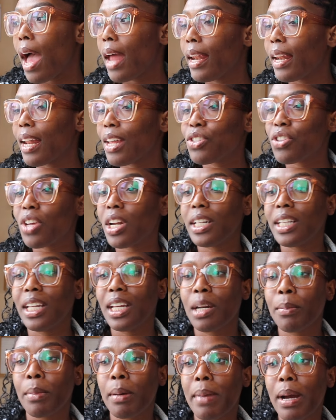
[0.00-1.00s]
And I started
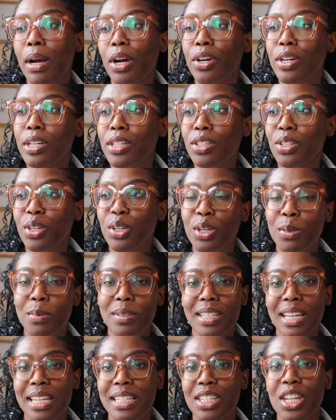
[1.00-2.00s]
thinking about my current
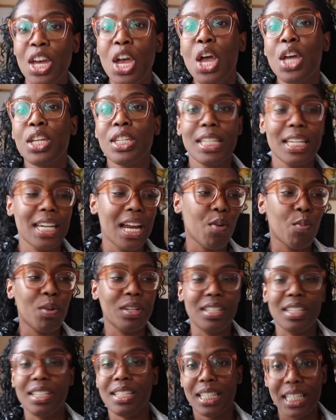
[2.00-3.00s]
circumstances. And then I
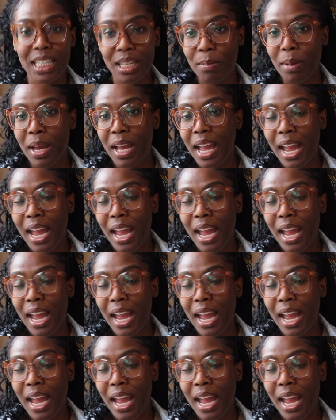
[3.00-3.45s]
went to sleep.